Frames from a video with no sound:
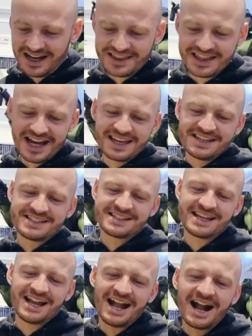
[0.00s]
And that
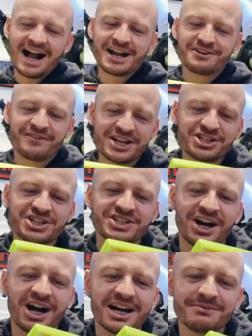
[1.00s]
is Adventure
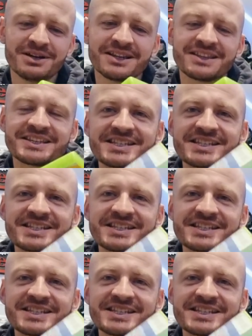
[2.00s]
Time the